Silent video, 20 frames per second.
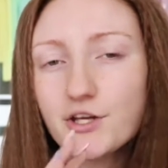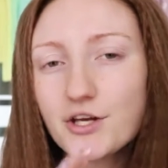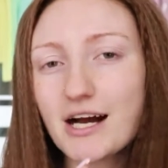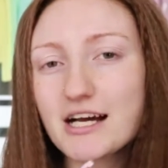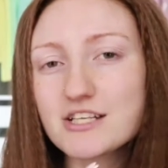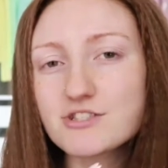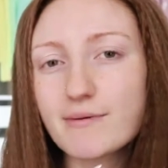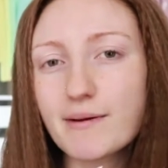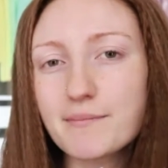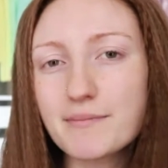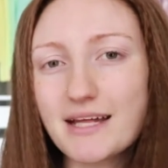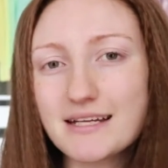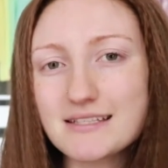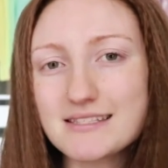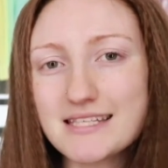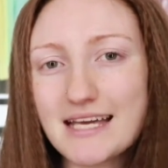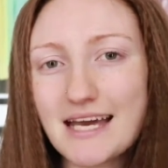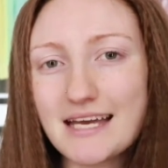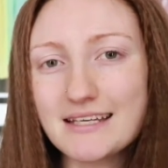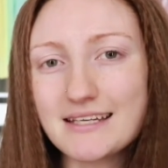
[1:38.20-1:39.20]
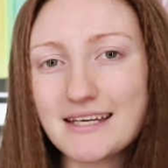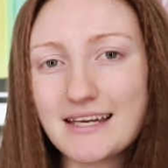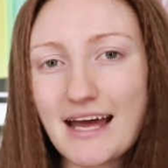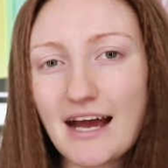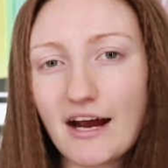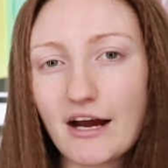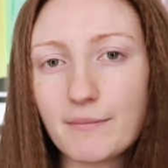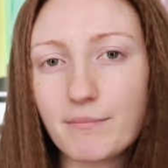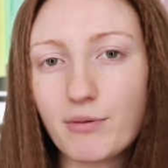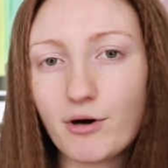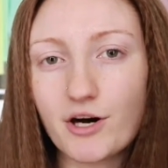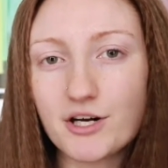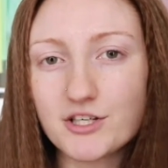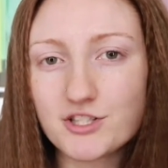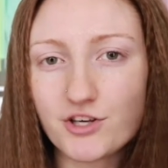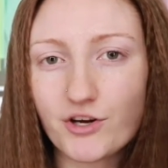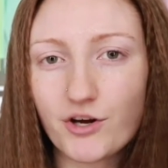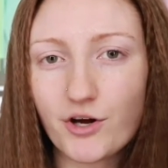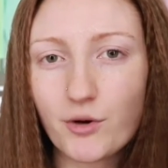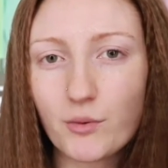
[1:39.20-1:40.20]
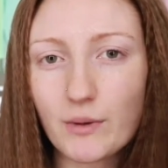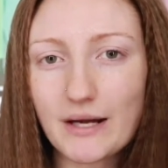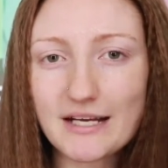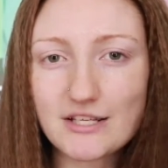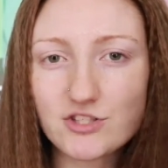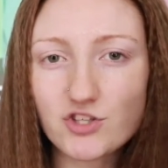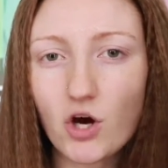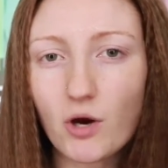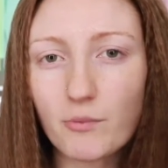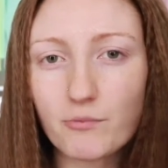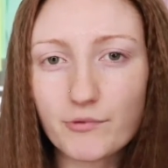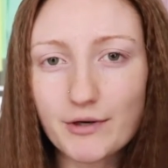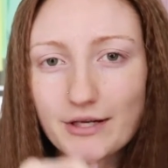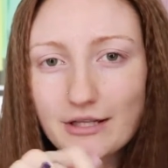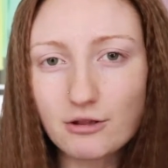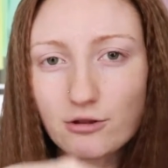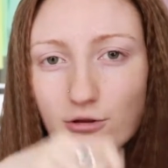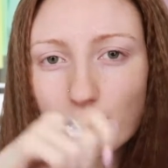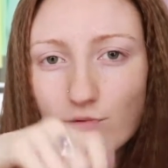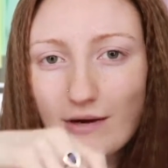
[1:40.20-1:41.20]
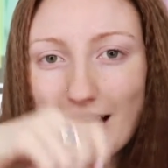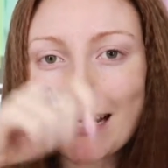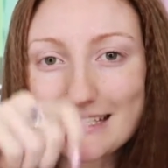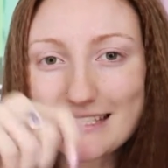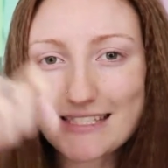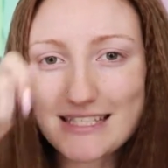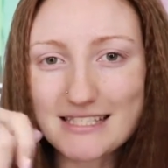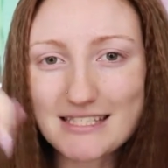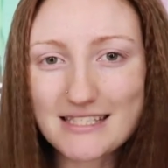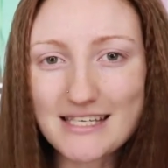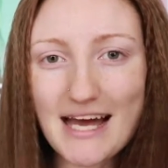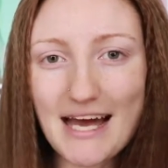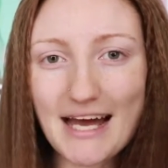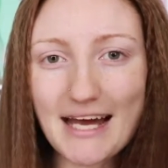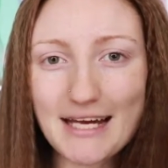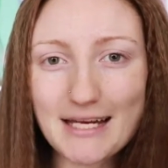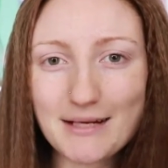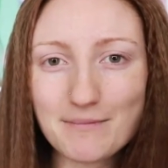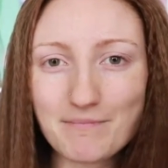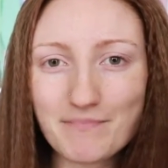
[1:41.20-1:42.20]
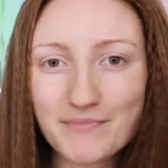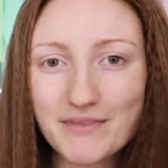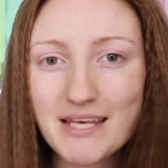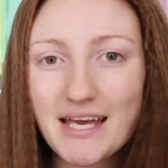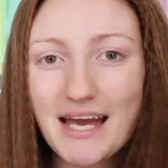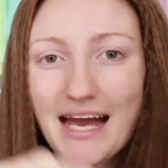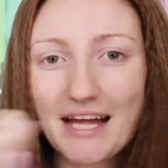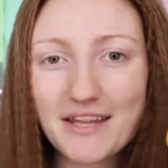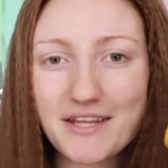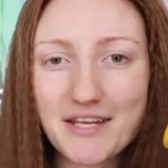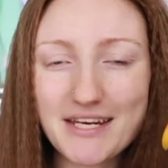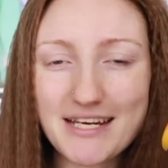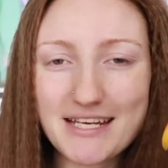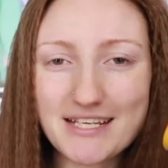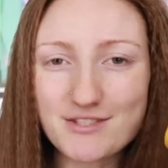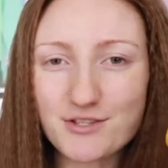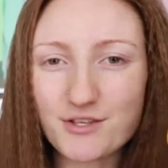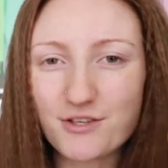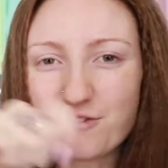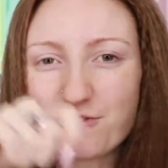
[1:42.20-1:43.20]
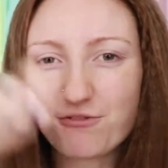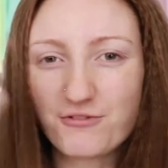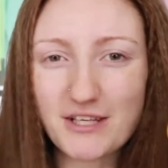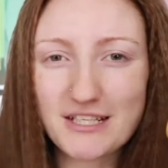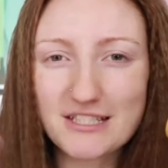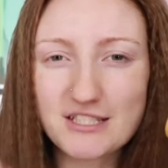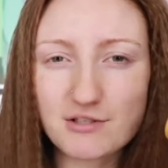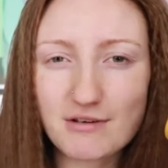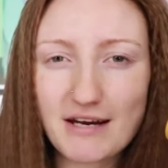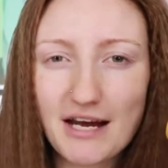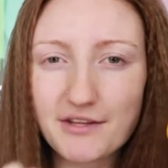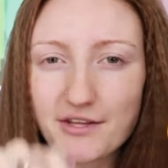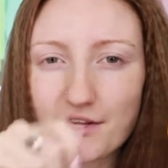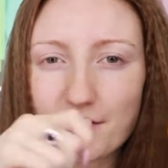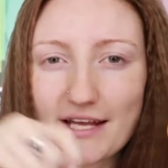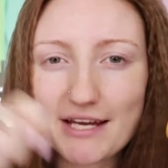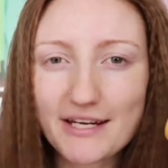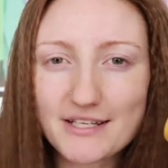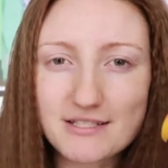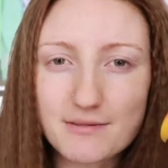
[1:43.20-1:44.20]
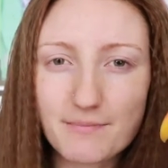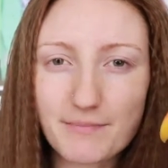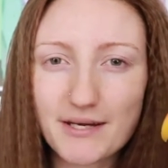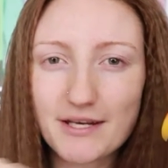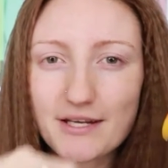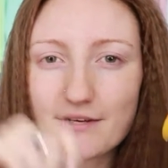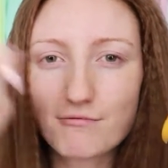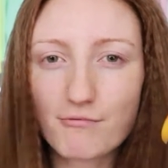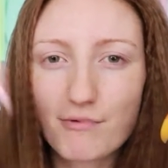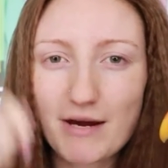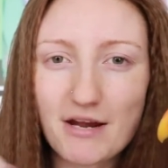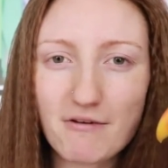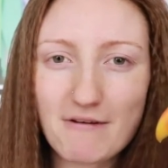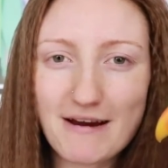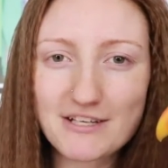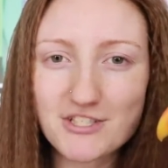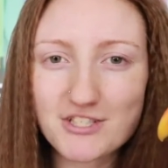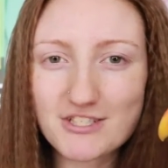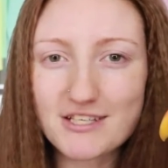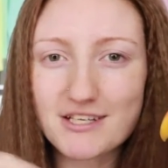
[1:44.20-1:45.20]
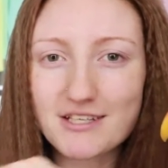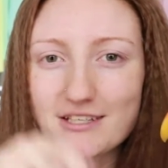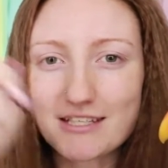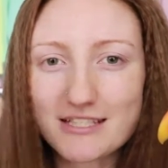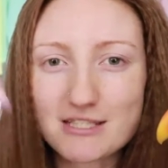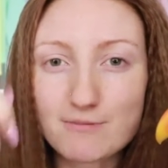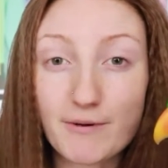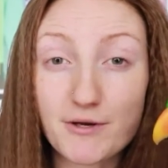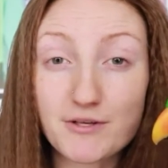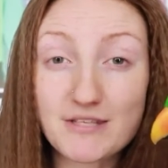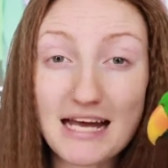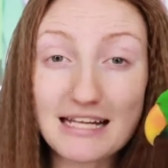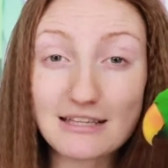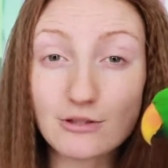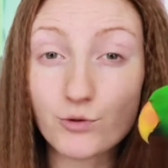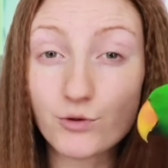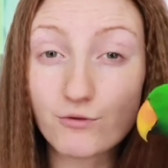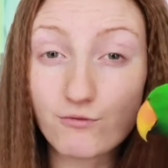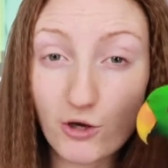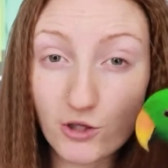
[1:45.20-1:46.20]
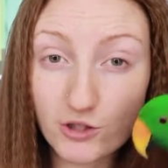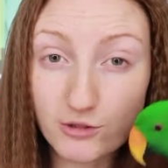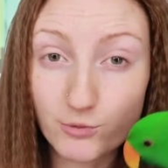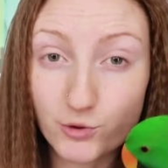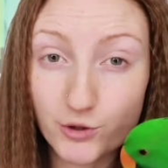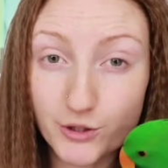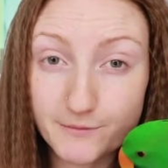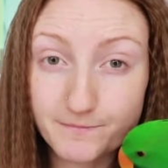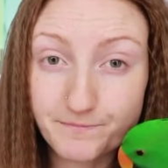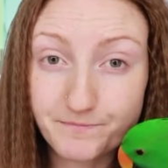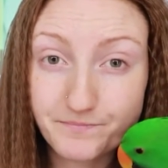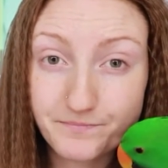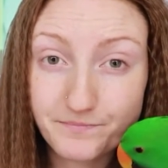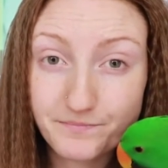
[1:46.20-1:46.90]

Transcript: you guys remember that scene in Harry Potter where Tom Riddle writes his name and then he sort of flicks around the letters a bit and rearranges it and it spells out Lord Voldemort?